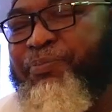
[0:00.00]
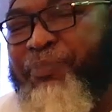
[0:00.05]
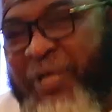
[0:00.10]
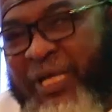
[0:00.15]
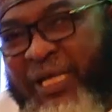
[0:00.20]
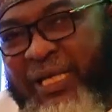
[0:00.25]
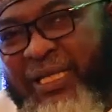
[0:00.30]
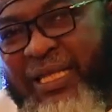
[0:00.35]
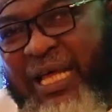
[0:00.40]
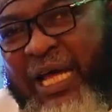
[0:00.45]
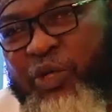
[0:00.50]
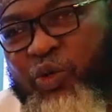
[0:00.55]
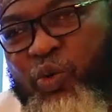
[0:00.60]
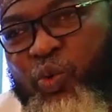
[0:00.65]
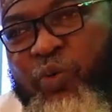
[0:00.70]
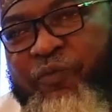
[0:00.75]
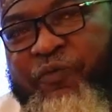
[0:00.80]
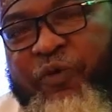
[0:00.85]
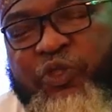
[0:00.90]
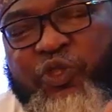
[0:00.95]
be that you
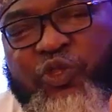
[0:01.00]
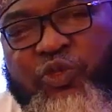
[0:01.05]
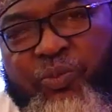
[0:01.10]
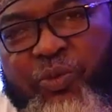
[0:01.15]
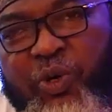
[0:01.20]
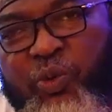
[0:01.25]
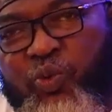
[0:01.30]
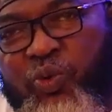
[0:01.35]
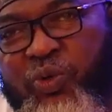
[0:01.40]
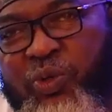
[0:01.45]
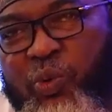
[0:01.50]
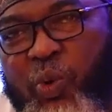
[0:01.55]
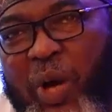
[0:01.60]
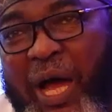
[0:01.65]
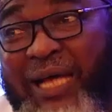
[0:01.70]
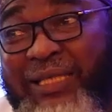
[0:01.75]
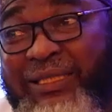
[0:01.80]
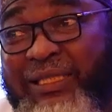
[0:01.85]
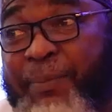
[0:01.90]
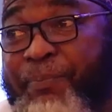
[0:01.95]
look for someone who
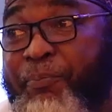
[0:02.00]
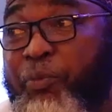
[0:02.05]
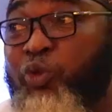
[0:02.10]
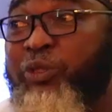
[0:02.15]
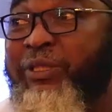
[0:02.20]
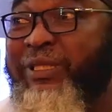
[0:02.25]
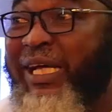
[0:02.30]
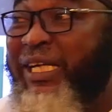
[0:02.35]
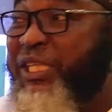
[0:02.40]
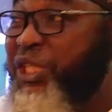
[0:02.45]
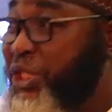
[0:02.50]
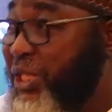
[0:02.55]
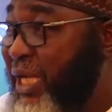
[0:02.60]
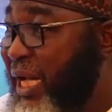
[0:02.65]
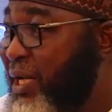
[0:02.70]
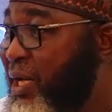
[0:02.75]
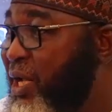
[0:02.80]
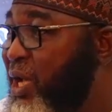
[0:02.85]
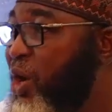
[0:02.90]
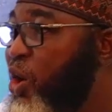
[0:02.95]
has the
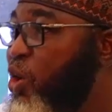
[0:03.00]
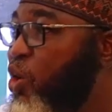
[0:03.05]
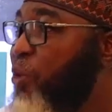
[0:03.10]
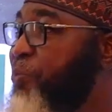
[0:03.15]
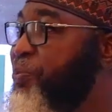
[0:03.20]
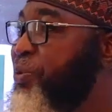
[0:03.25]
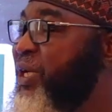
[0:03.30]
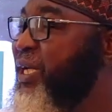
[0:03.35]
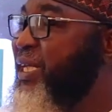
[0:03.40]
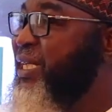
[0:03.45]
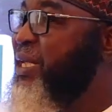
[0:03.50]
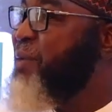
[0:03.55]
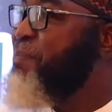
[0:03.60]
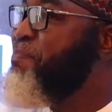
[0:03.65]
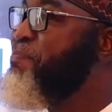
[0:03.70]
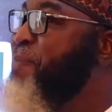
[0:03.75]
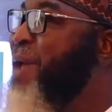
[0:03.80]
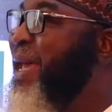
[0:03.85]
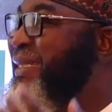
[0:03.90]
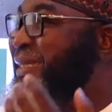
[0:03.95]
potential of bringing the
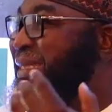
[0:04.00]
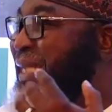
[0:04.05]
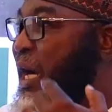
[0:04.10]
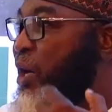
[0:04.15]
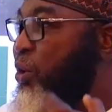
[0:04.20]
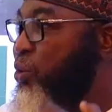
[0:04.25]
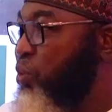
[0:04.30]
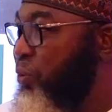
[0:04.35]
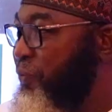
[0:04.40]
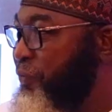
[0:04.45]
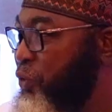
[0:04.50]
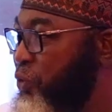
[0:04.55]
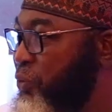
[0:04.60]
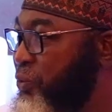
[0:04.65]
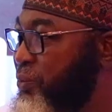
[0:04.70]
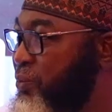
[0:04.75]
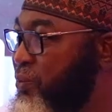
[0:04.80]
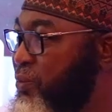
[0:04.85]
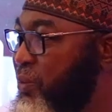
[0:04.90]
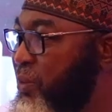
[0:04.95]
best out of
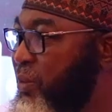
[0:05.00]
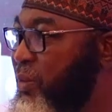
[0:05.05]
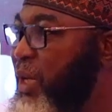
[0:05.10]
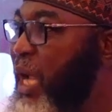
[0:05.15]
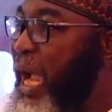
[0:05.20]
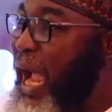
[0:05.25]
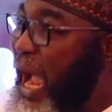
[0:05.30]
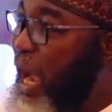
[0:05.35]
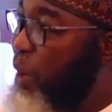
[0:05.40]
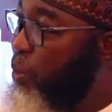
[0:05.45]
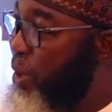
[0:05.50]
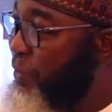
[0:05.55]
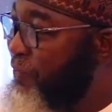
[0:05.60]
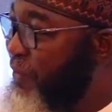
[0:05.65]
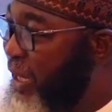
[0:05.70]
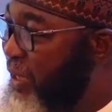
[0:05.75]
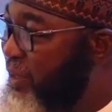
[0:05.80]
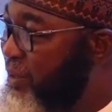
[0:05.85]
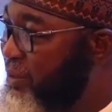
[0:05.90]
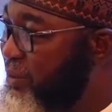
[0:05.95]
you.
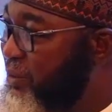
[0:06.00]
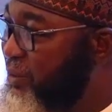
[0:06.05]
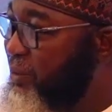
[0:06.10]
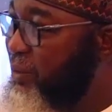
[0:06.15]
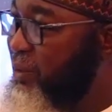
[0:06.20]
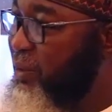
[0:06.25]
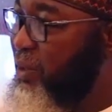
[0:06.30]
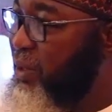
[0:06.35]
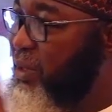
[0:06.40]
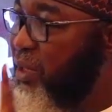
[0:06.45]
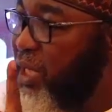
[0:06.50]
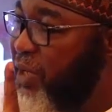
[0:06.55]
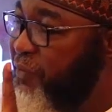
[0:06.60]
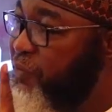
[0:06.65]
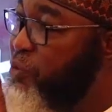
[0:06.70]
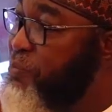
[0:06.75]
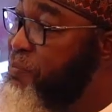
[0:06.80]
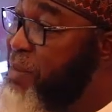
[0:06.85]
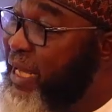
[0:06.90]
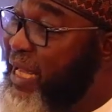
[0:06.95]
However, if
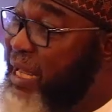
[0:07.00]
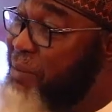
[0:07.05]
you make a